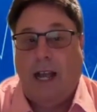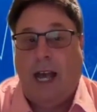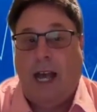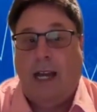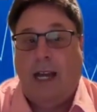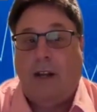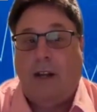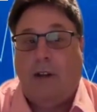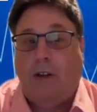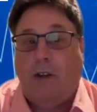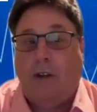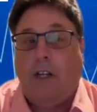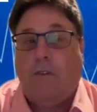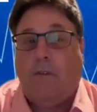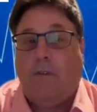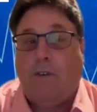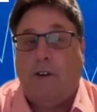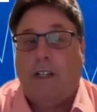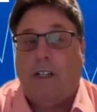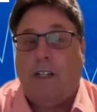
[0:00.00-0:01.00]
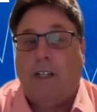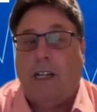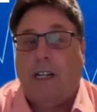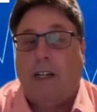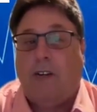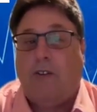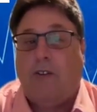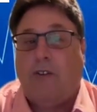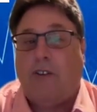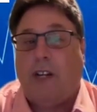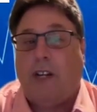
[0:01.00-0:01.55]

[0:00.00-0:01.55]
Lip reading: And it looks for a signal